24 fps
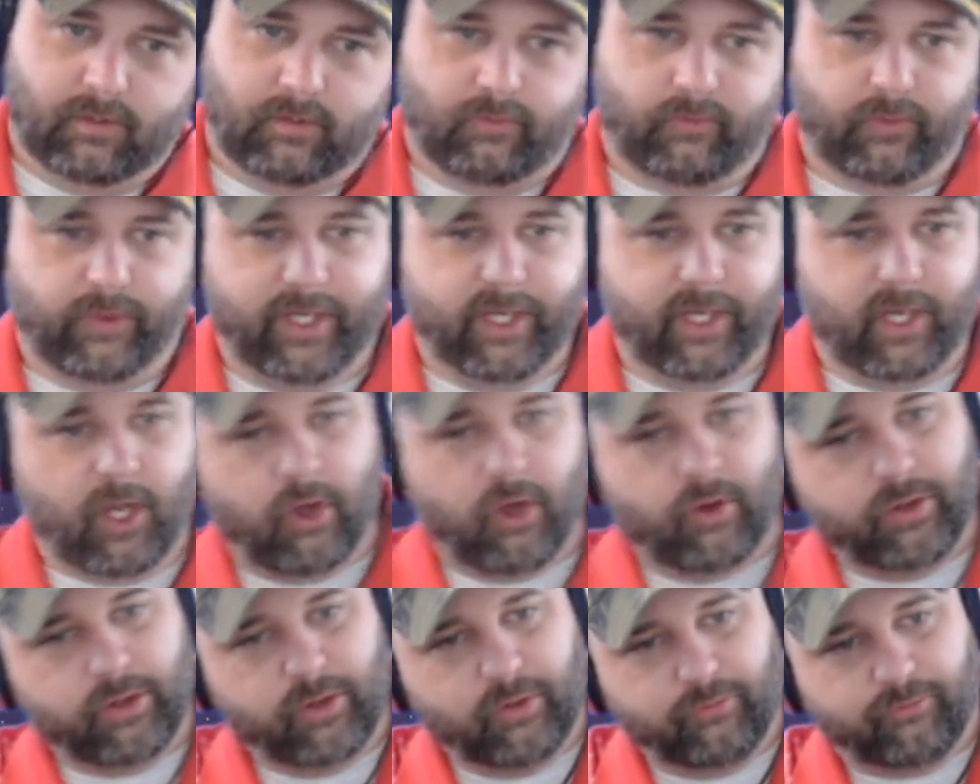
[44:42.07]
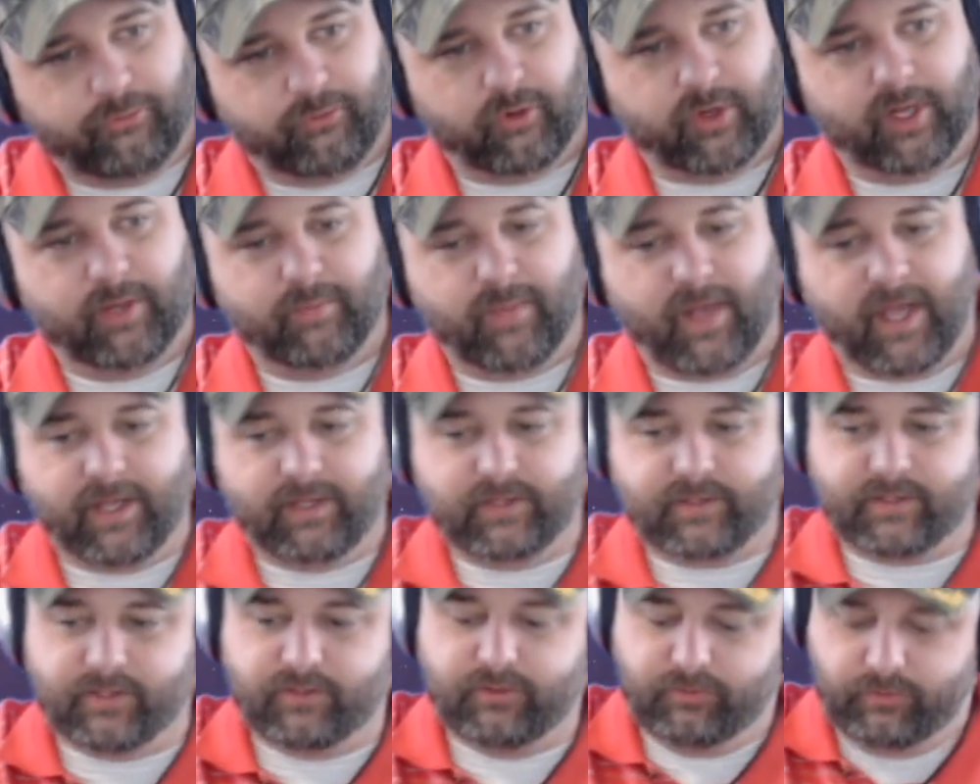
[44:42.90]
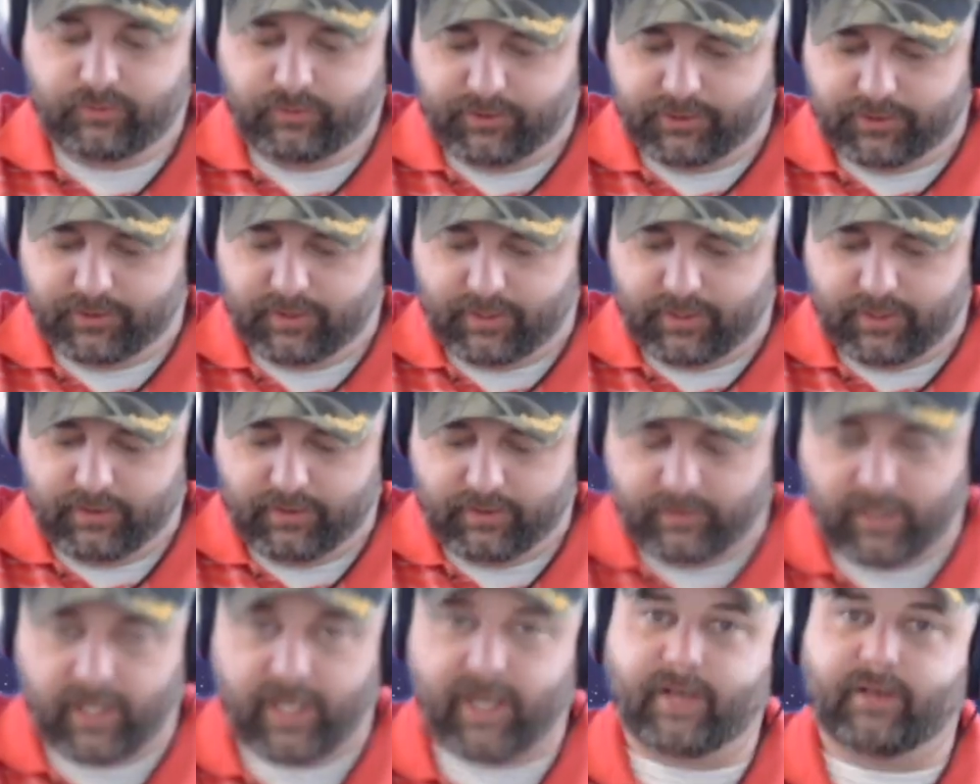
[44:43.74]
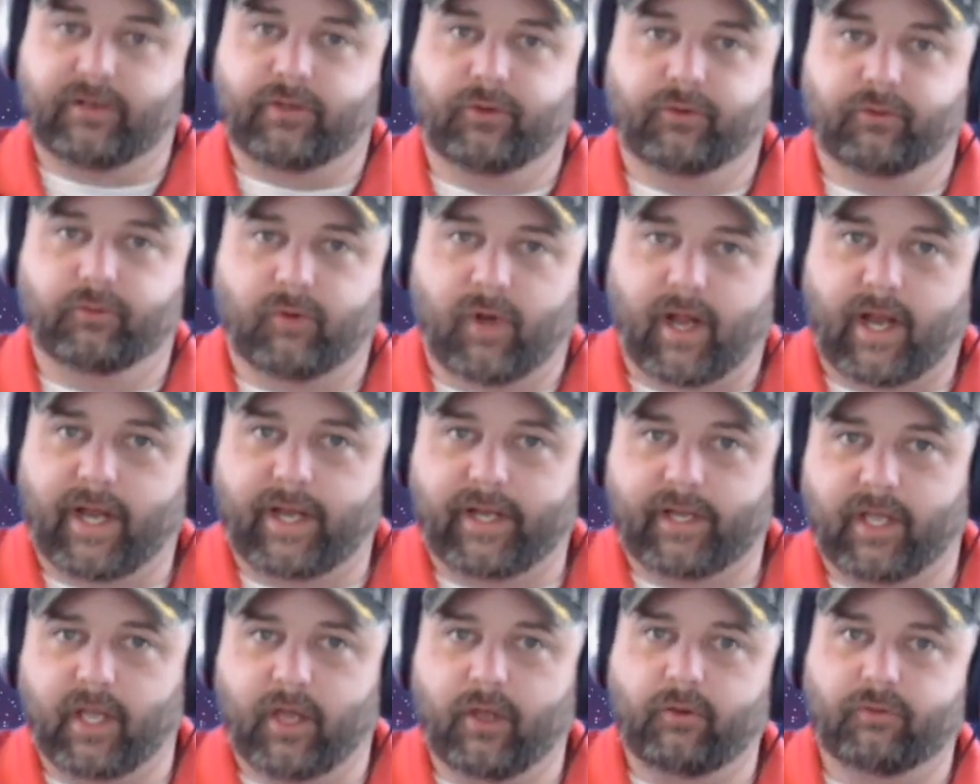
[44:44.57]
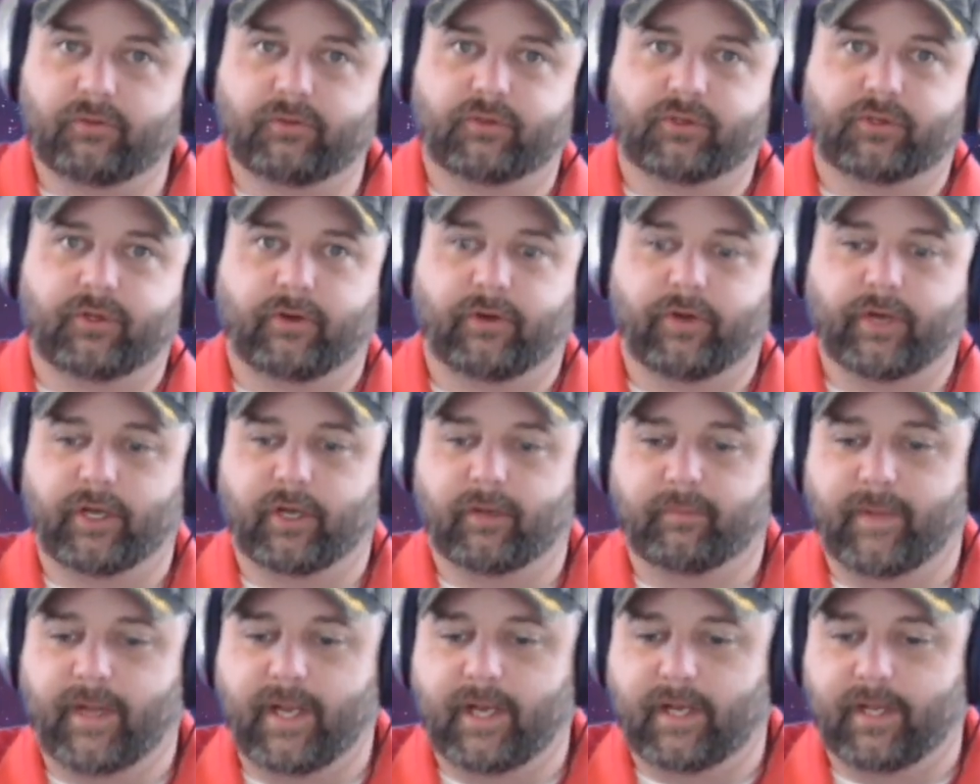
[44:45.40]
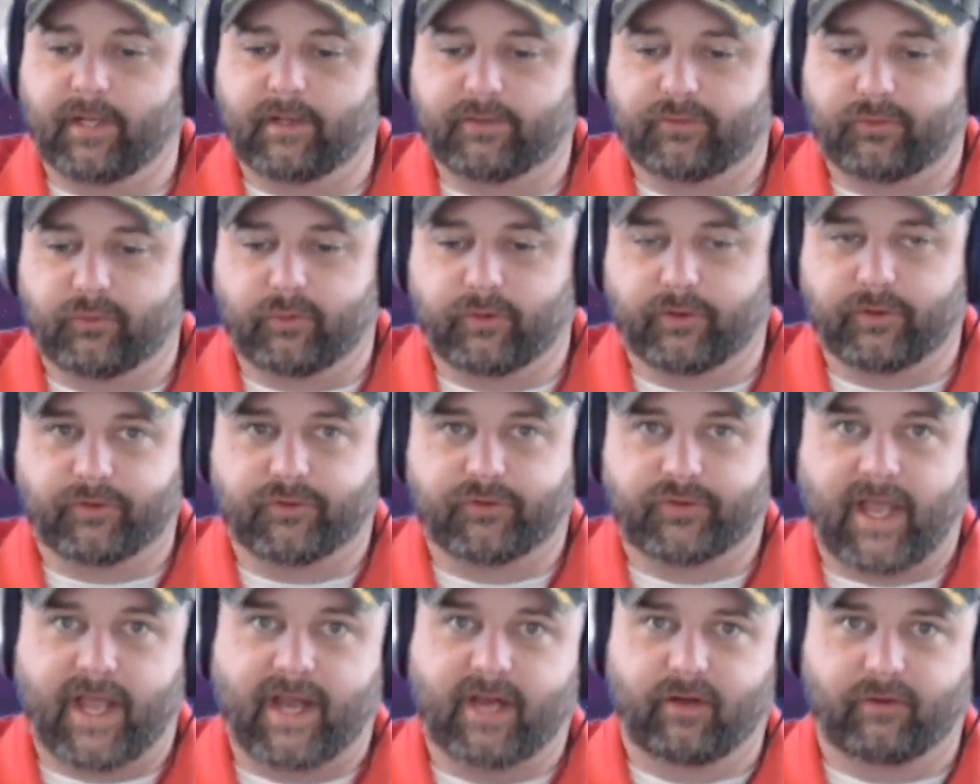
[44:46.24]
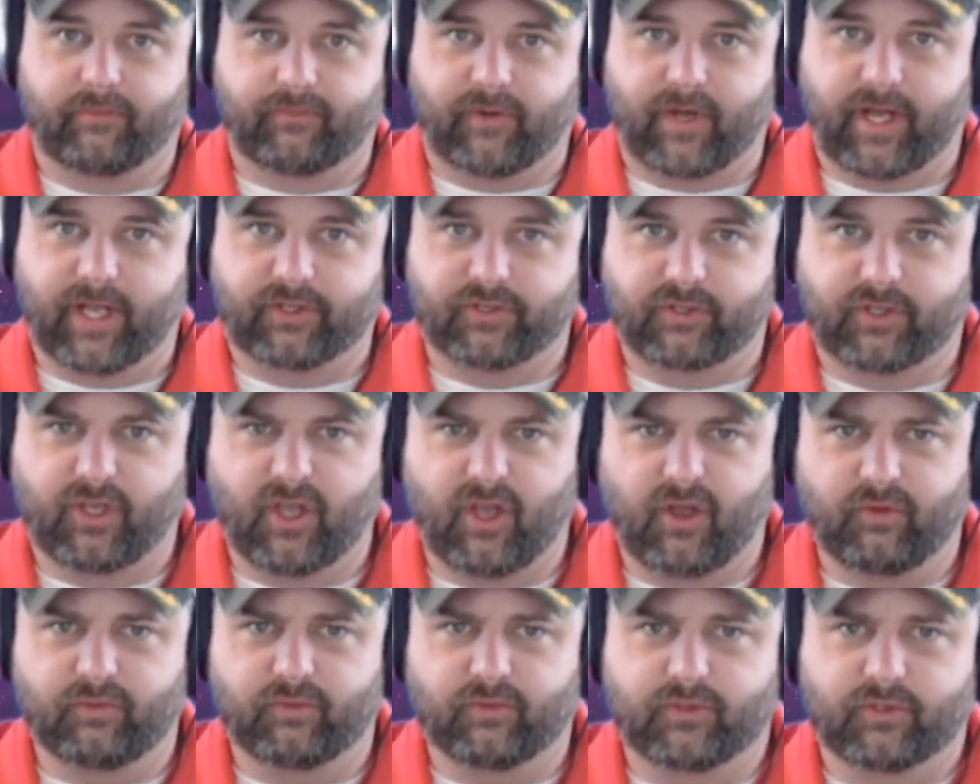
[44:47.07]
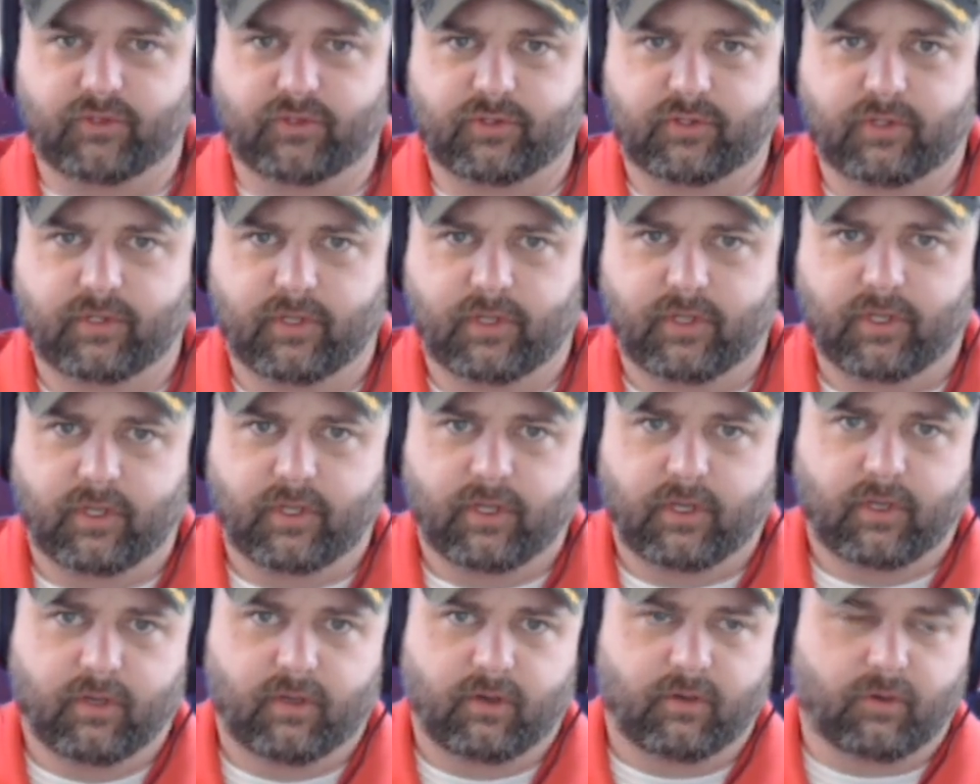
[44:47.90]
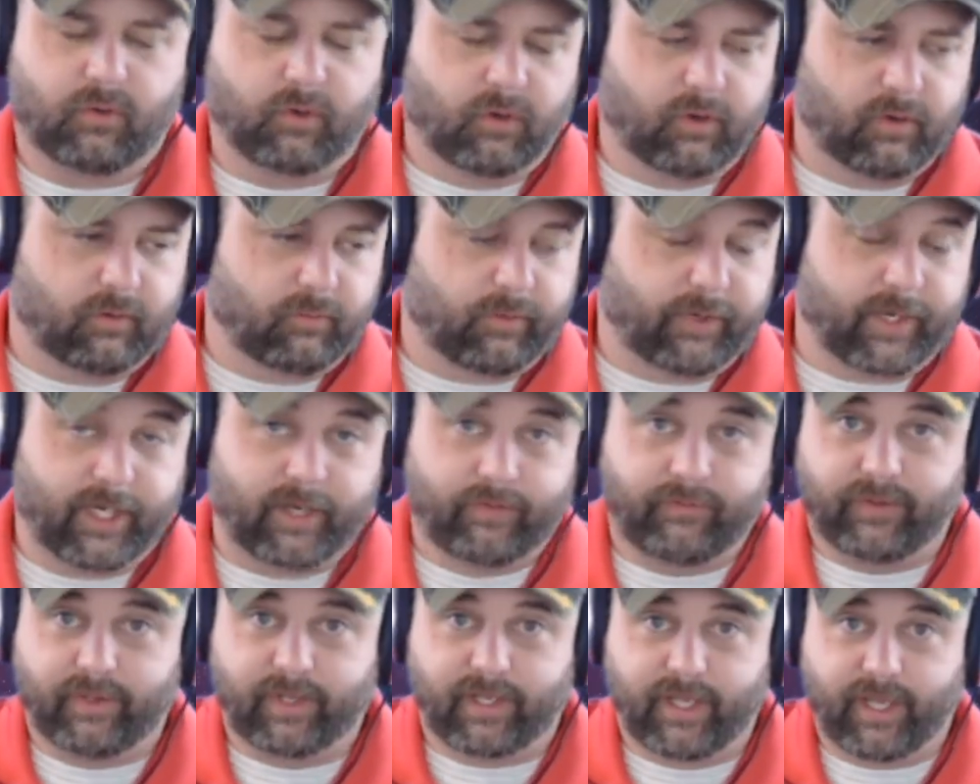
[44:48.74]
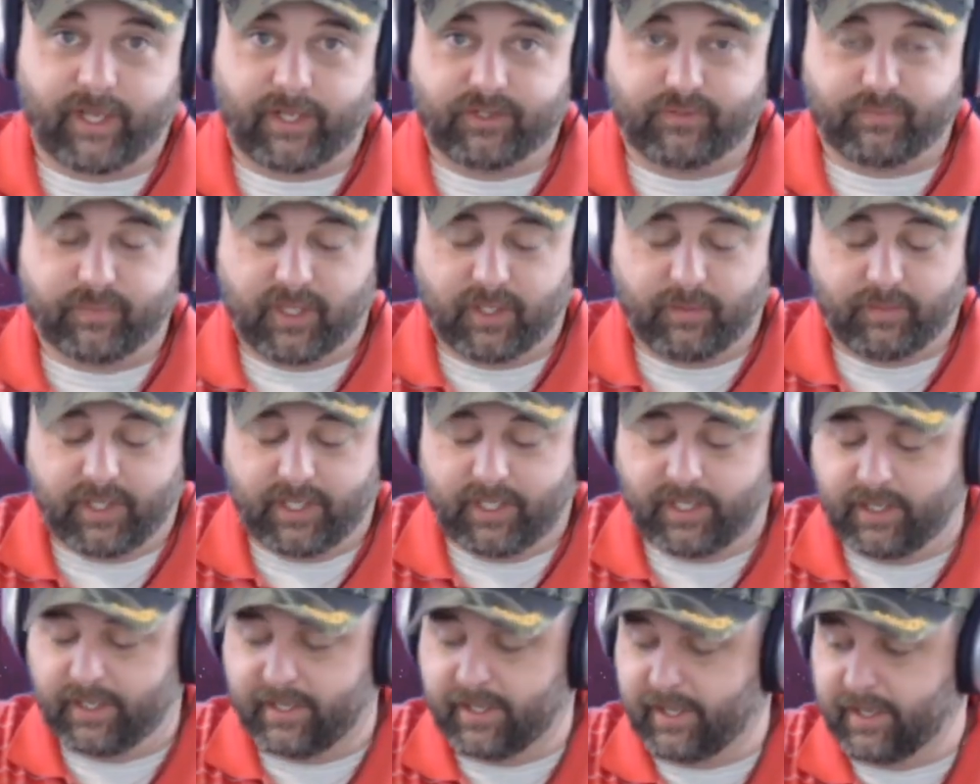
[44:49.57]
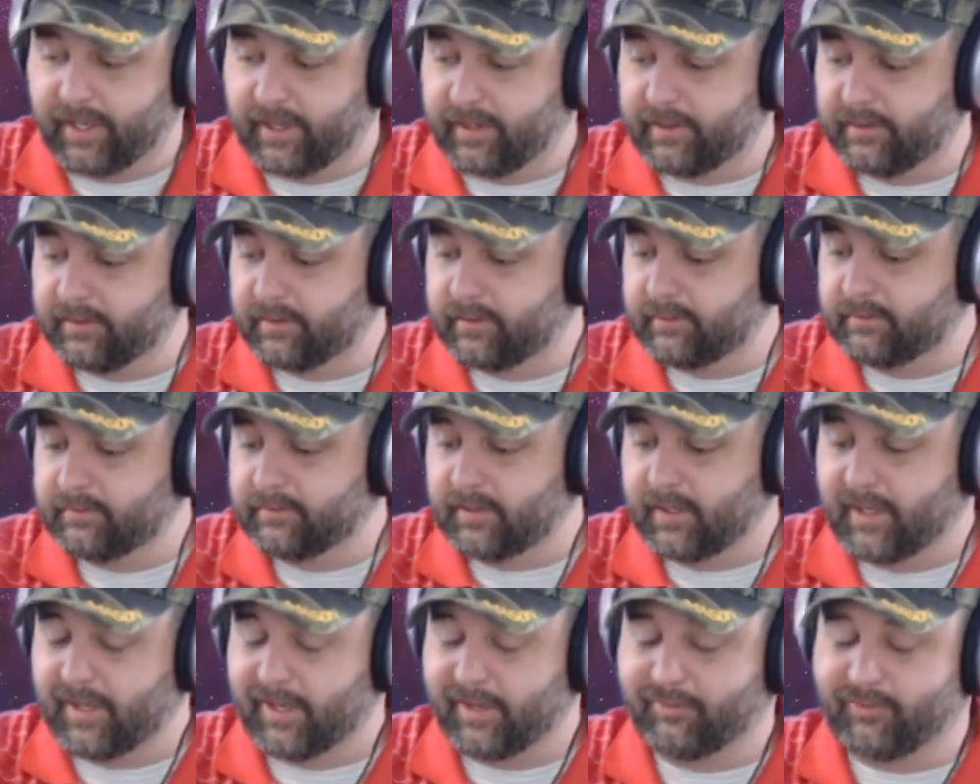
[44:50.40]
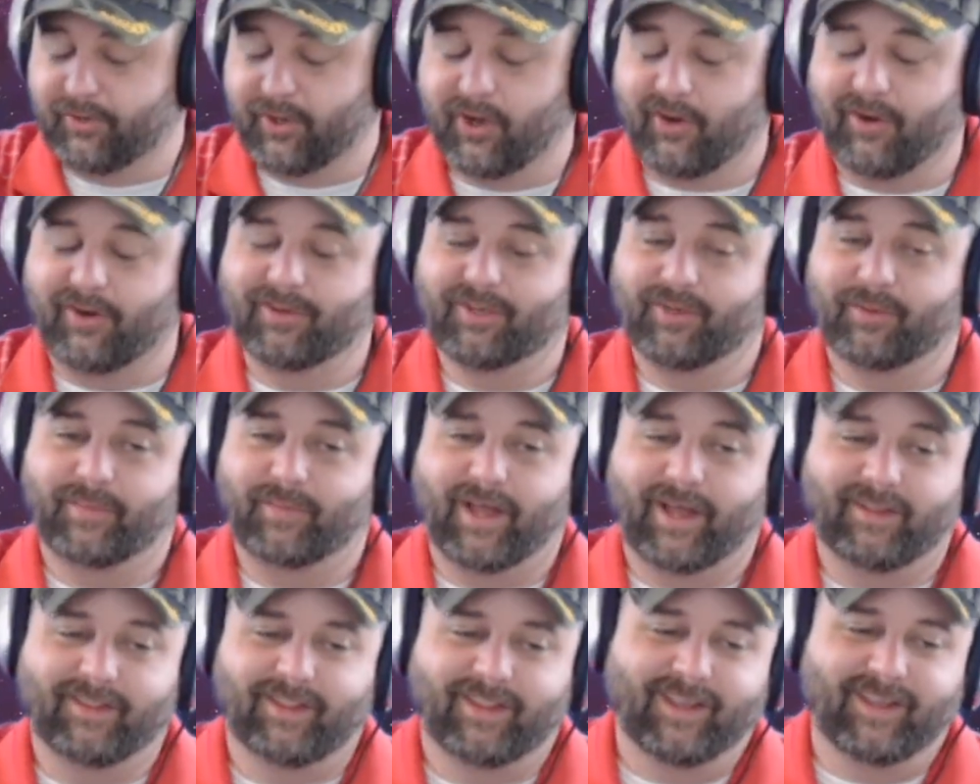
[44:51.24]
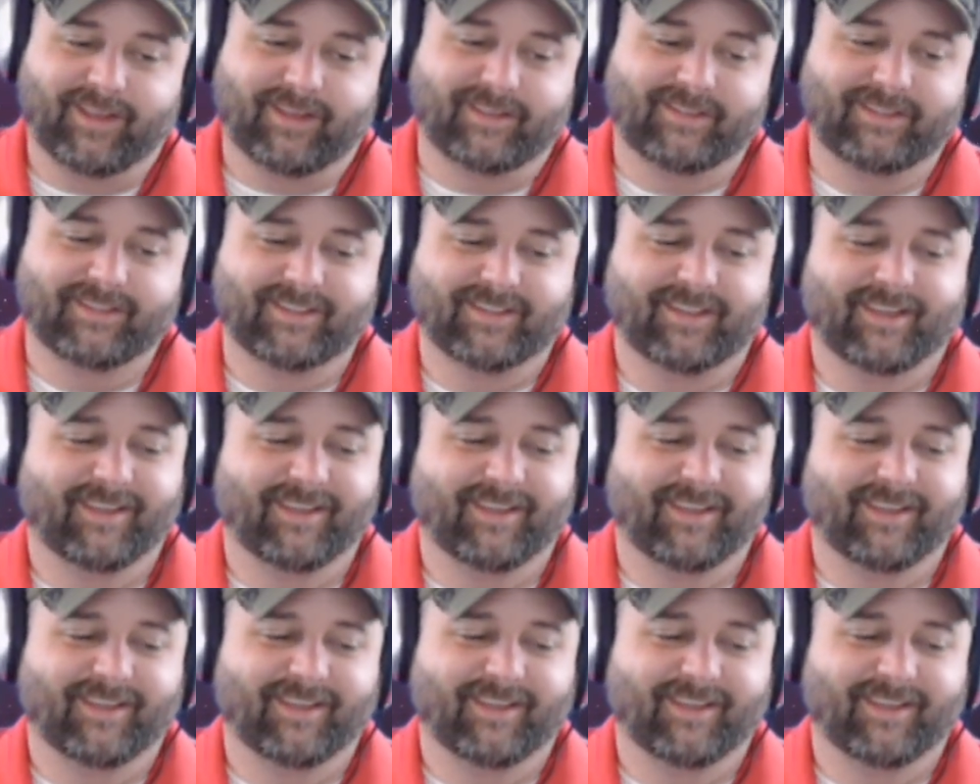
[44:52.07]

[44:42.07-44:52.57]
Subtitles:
We know you Freemasons like to ride goats during your meetings or sacrifice goats or whatever the case may be, and I've talked about this.